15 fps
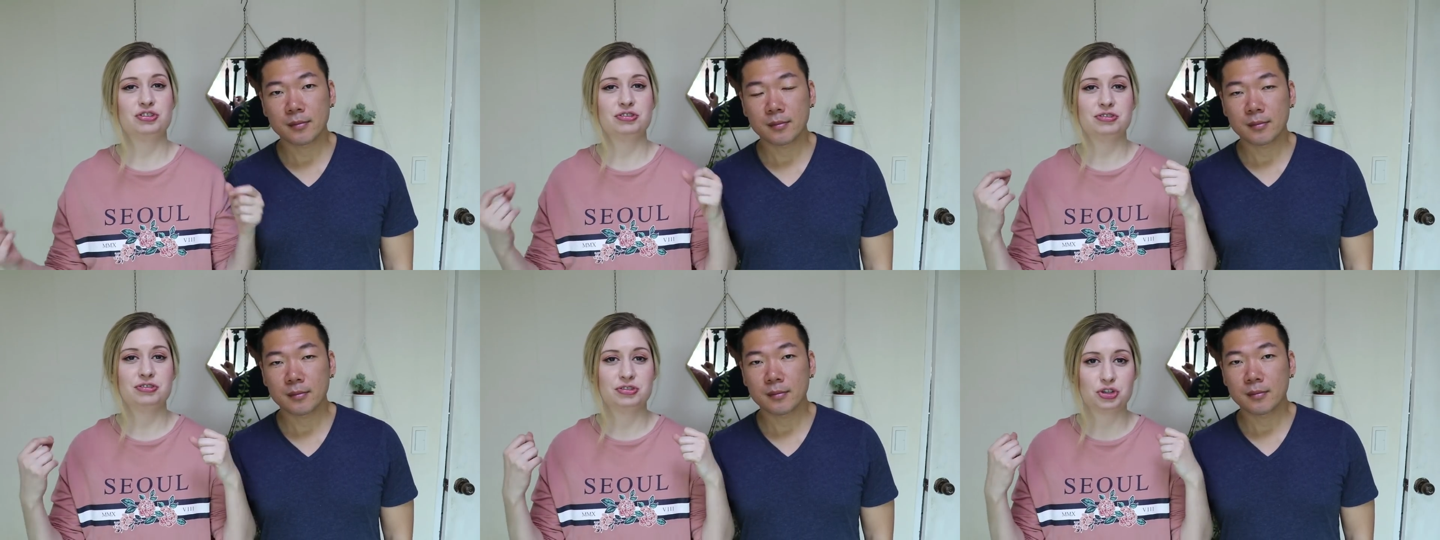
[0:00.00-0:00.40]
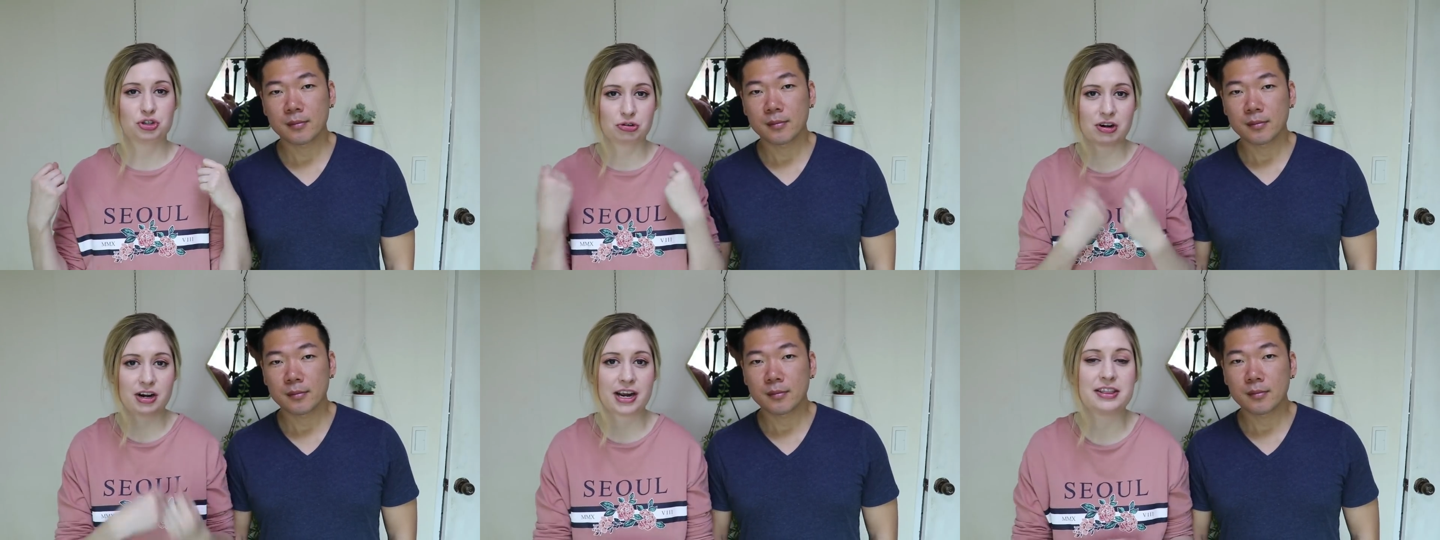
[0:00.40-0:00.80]
Speaker 1: to
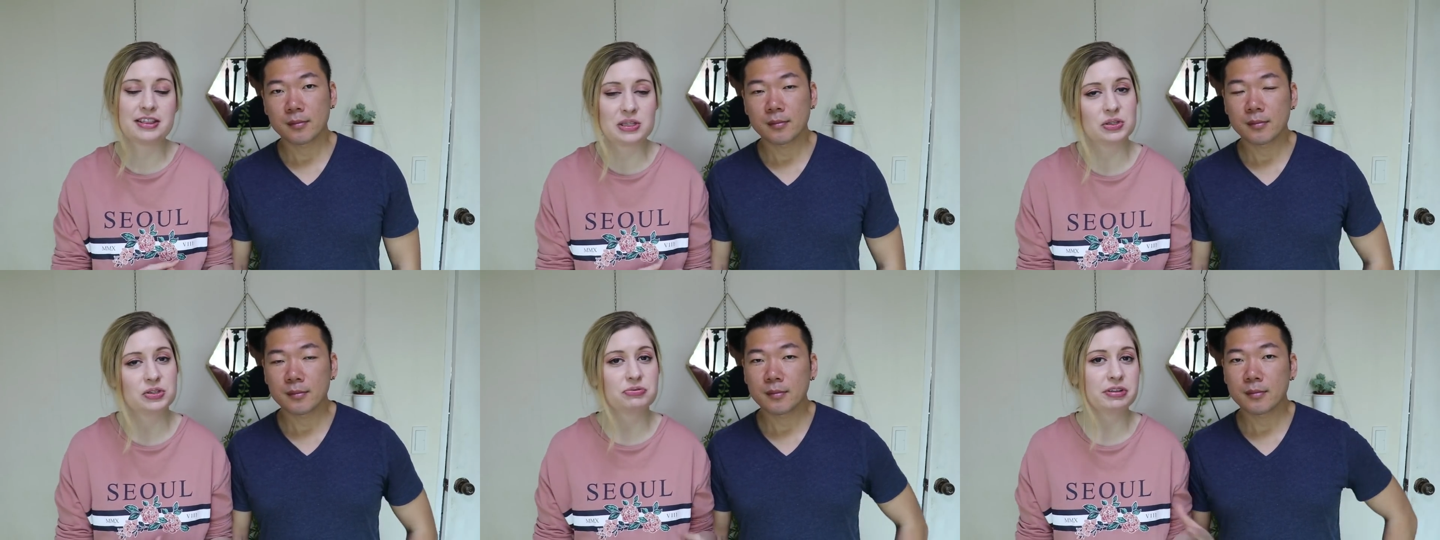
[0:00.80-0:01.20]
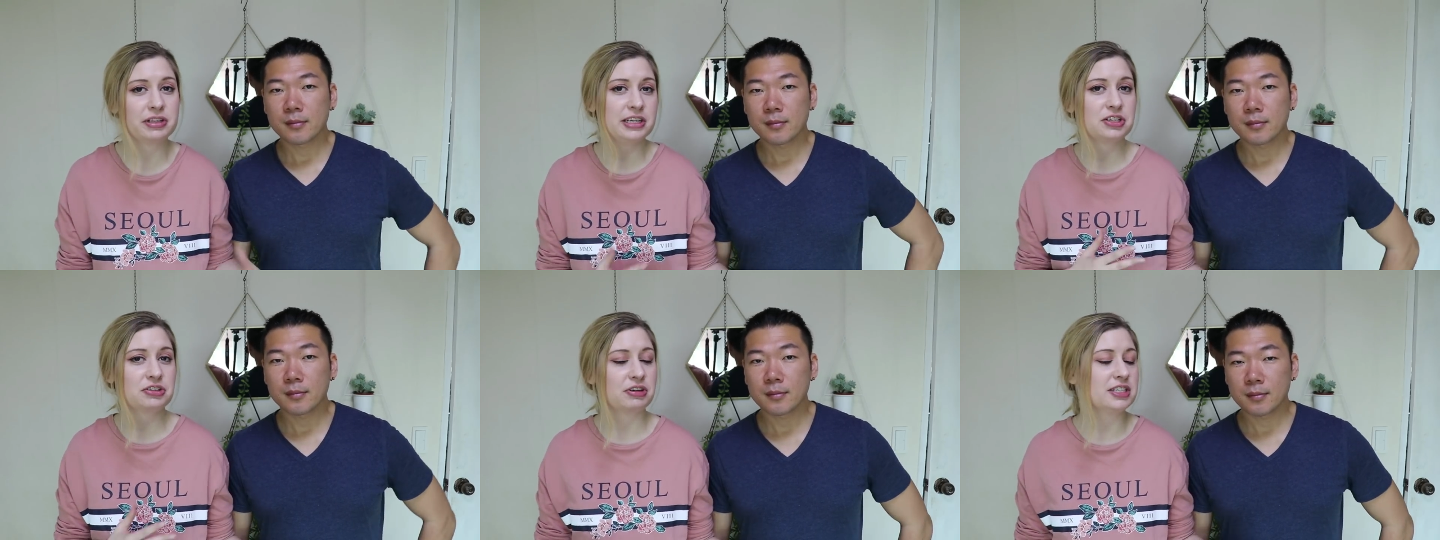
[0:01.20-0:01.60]
try. This was really
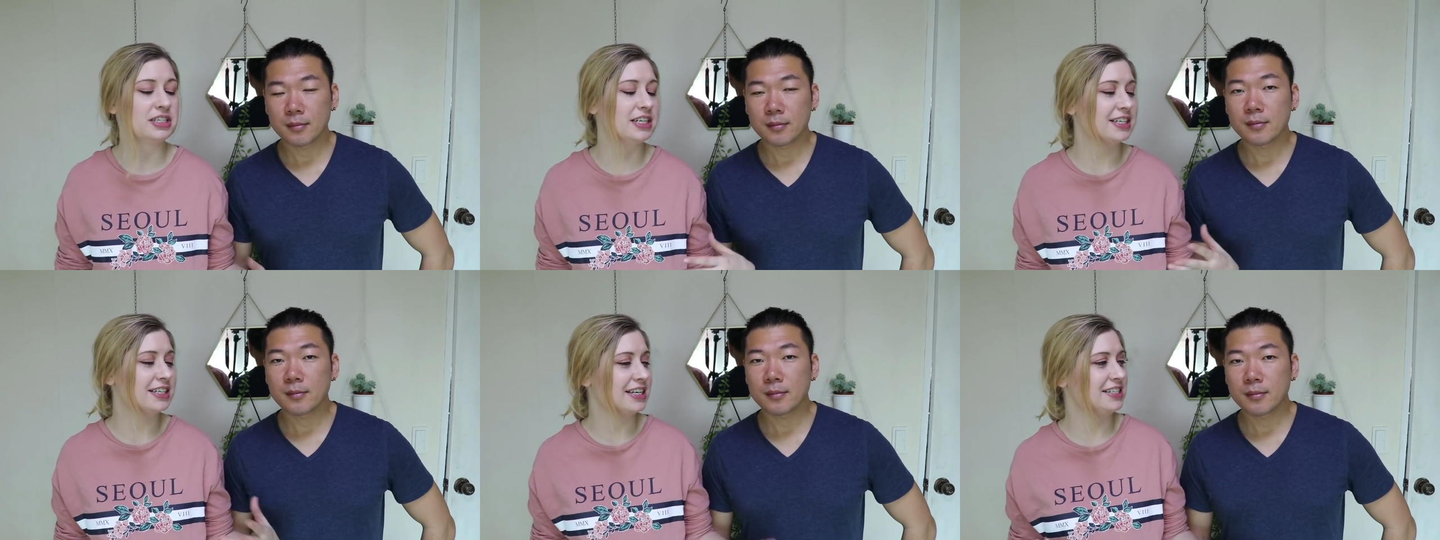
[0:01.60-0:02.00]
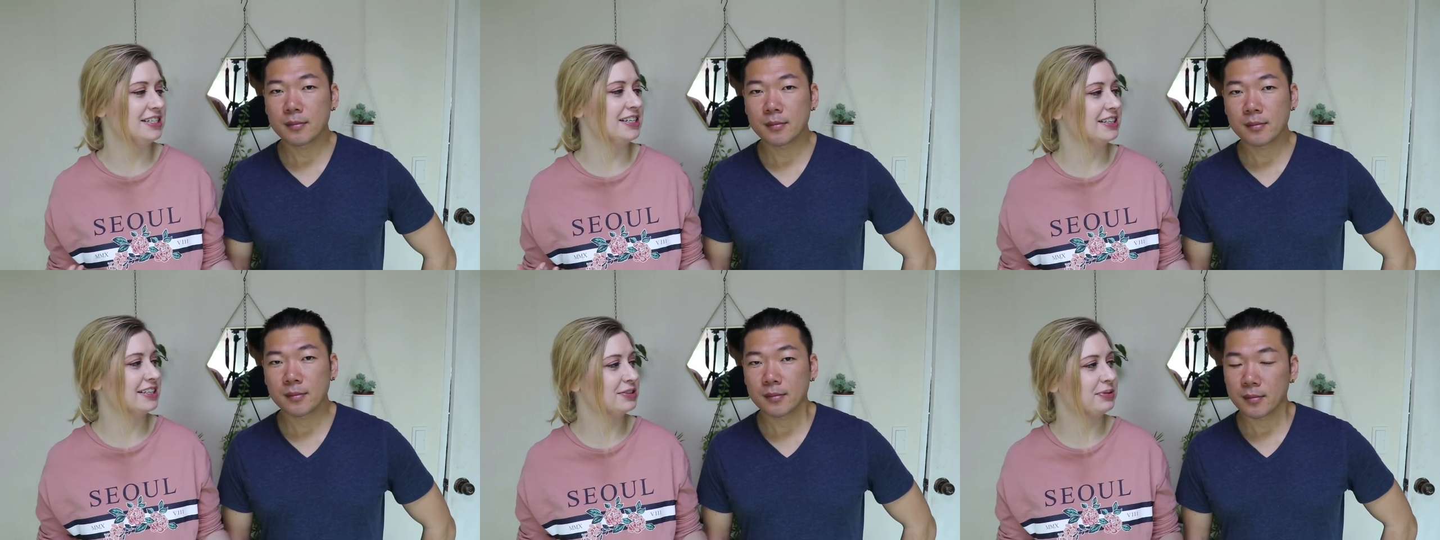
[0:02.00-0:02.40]
interesting testing
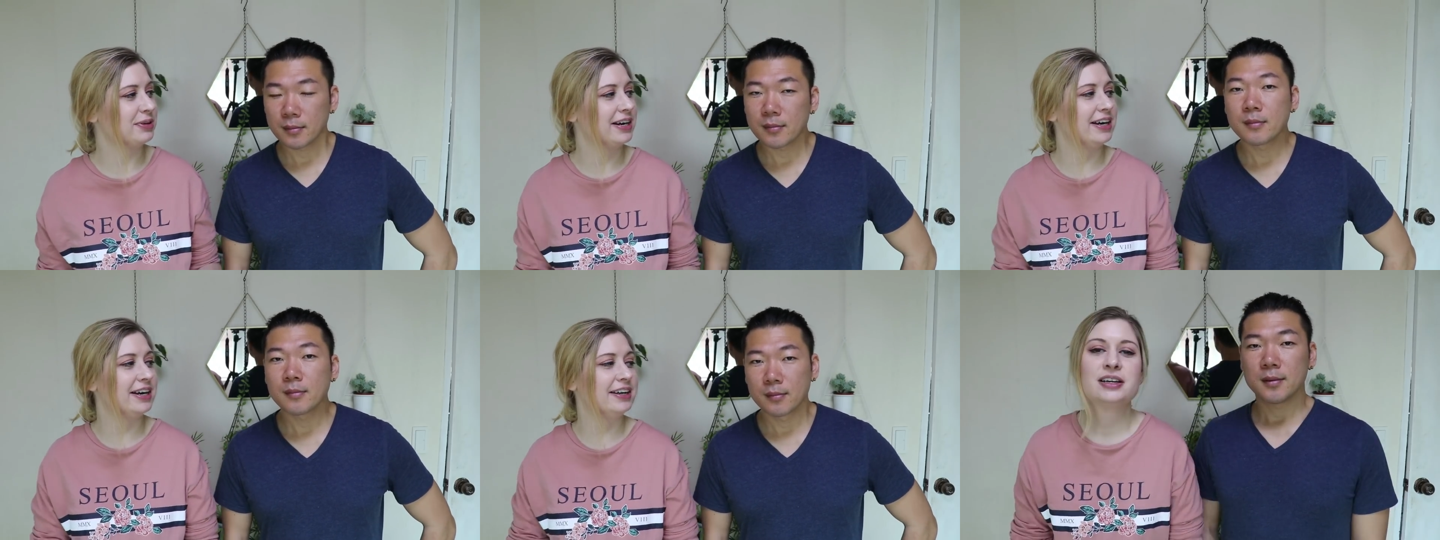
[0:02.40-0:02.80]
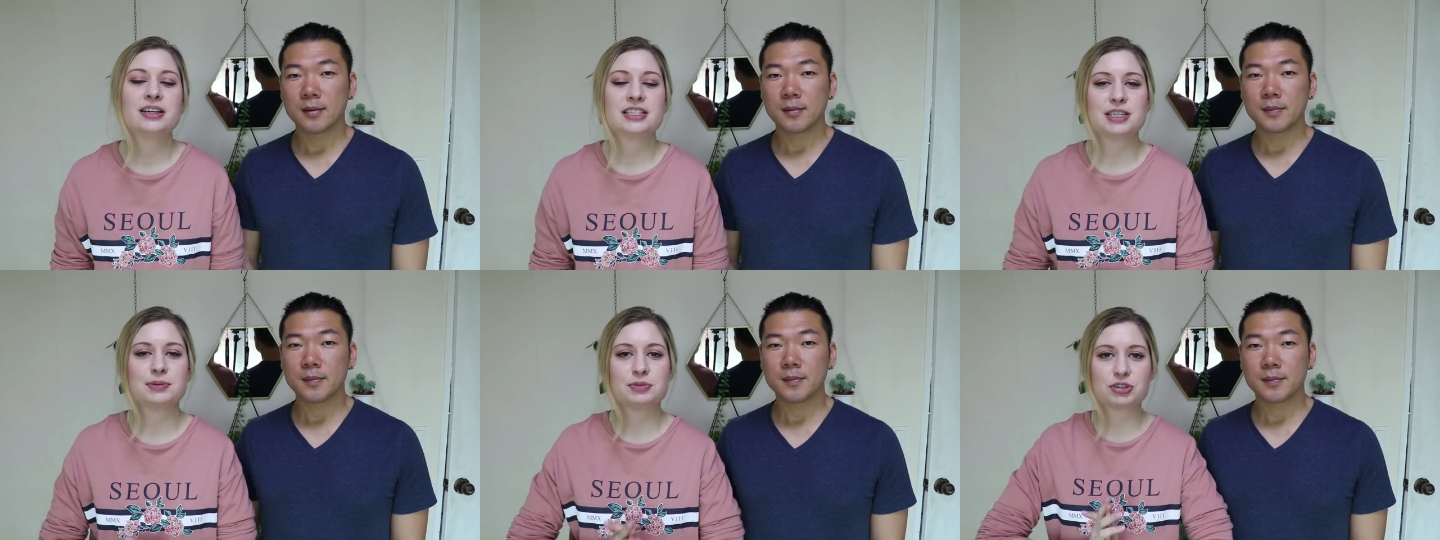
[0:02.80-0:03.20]
this one out.
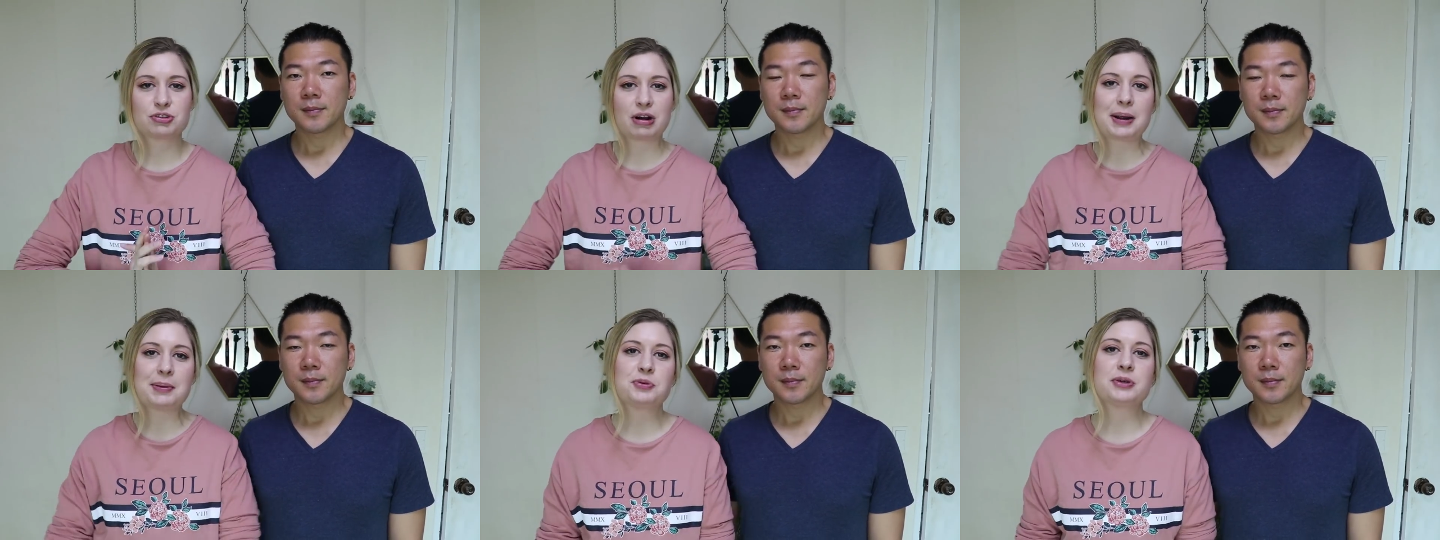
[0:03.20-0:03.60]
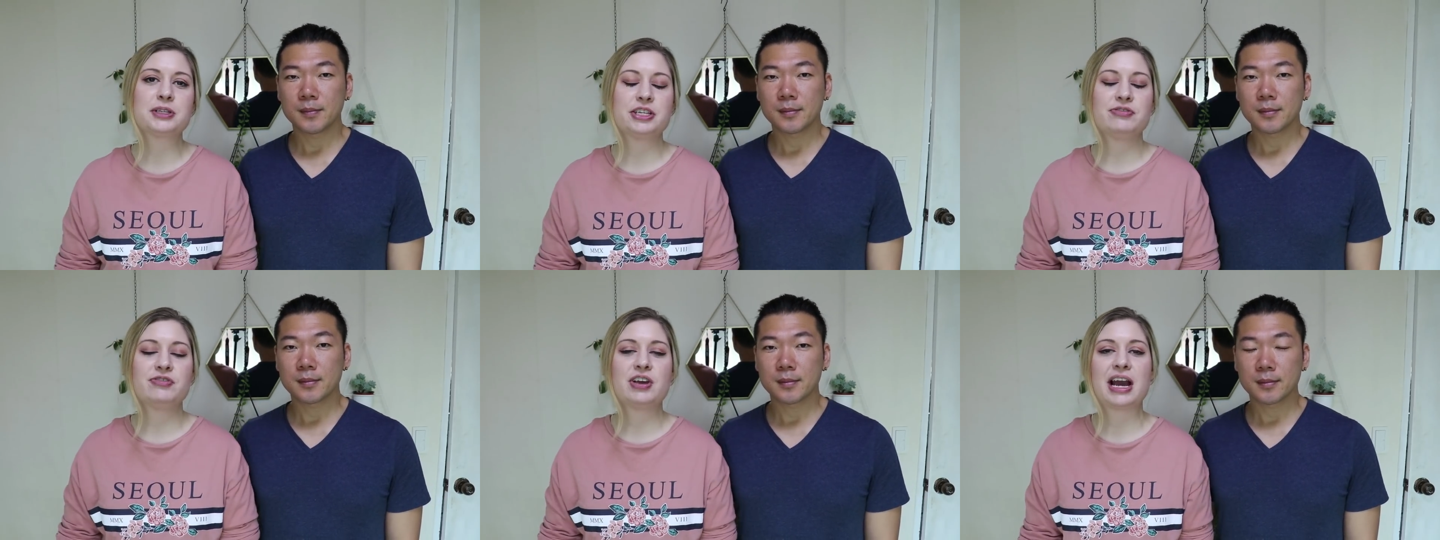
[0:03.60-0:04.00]
Subscribe to us
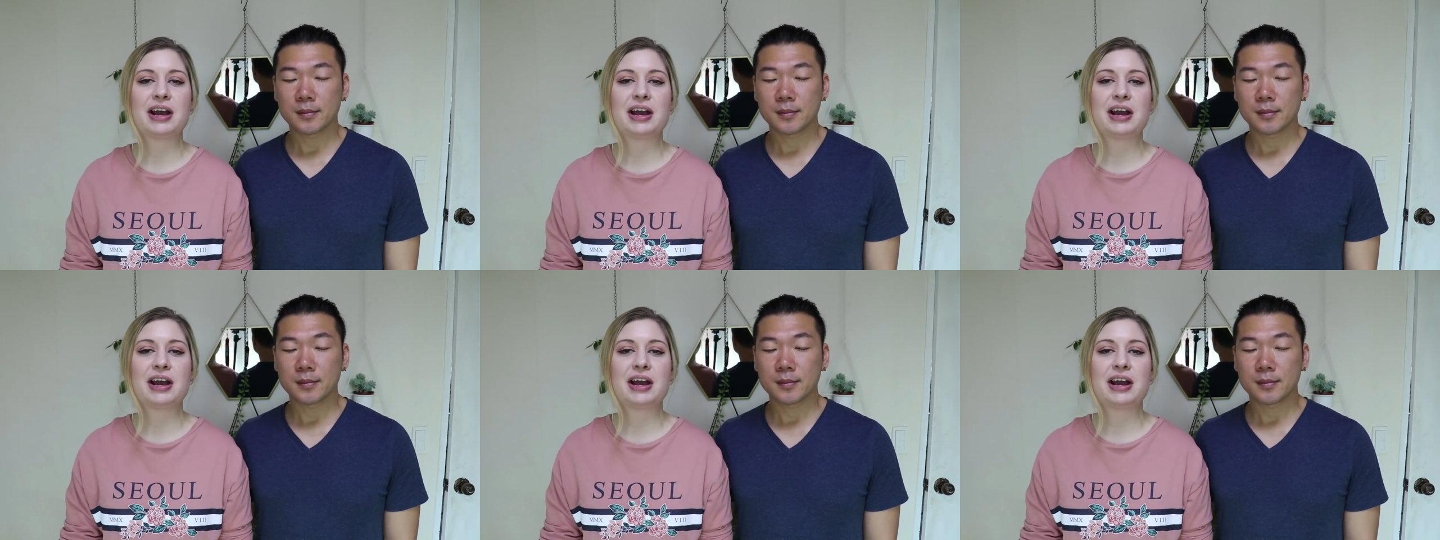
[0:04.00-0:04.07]
if you